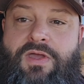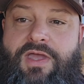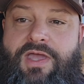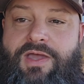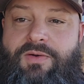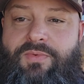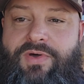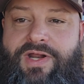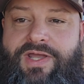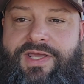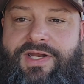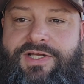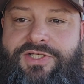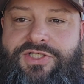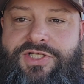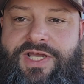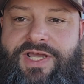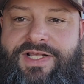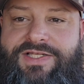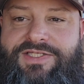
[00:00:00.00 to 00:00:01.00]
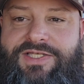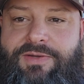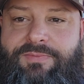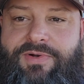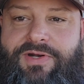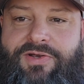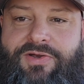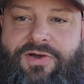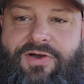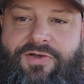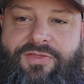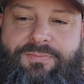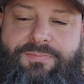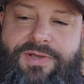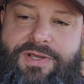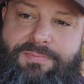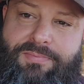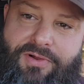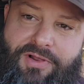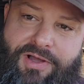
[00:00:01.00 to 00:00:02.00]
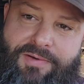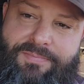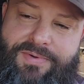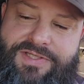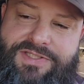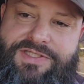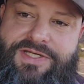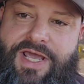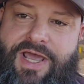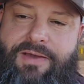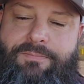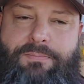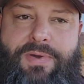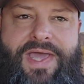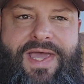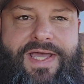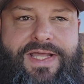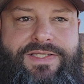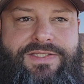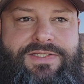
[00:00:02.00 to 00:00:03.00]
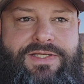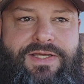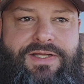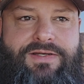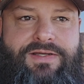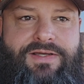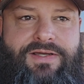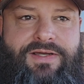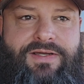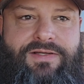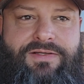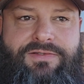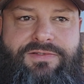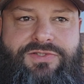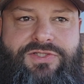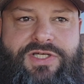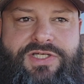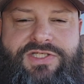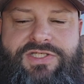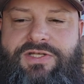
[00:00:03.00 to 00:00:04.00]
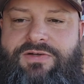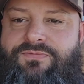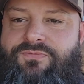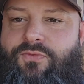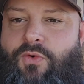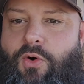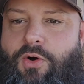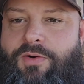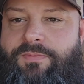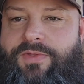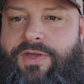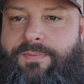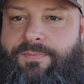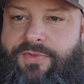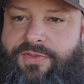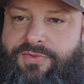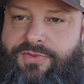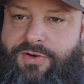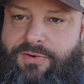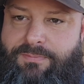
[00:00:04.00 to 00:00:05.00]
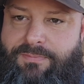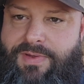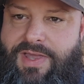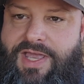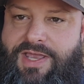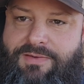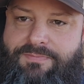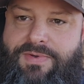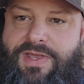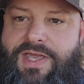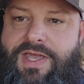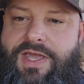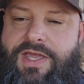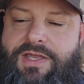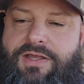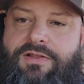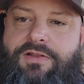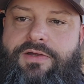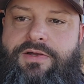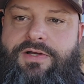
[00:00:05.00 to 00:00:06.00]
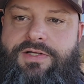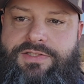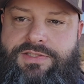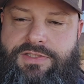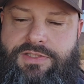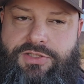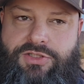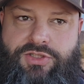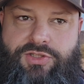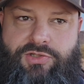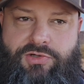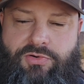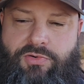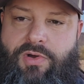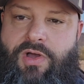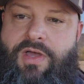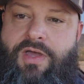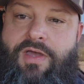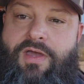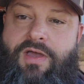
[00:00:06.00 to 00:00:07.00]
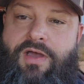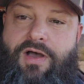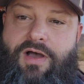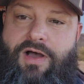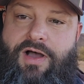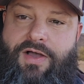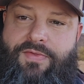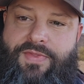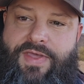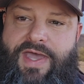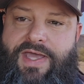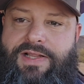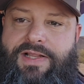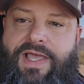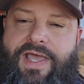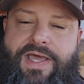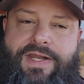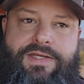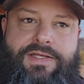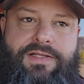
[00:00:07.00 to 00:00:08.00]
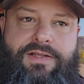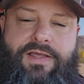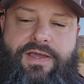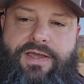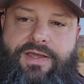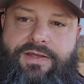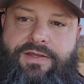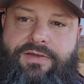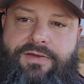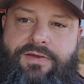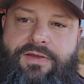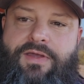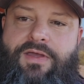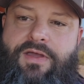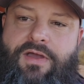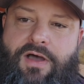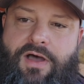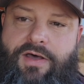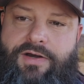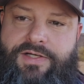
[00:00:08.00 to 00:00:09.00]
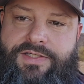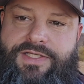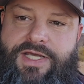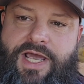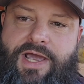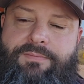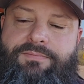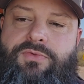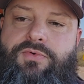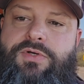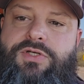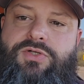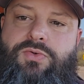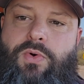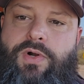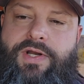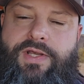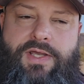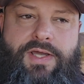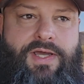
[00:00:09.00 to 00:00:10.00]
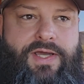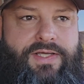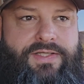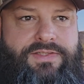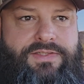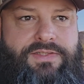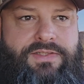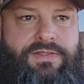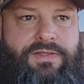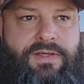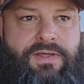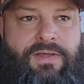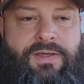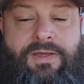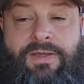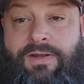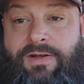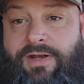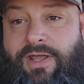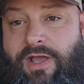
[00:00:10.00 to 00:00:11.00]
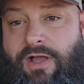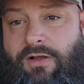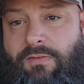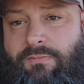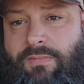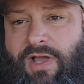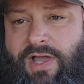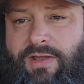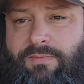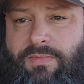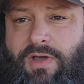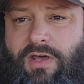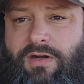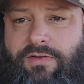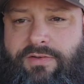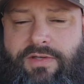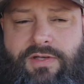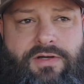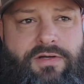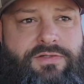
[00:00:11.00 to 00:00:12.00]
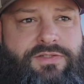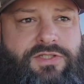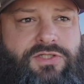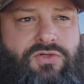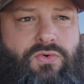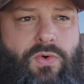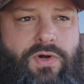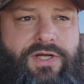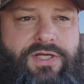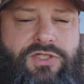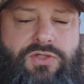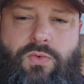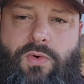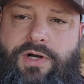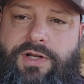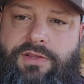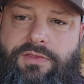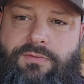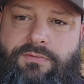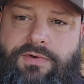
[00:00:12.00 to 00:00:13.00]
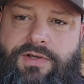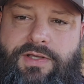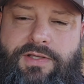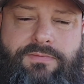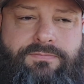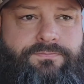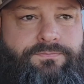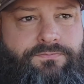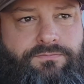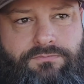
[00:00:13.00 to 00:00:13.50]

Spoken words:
And when I get a chance, I'm going to call the people up at Snappads and just inform them that there may be a clearance issue on that landing leg on a Tab 320S. Now, my model year is a 2023.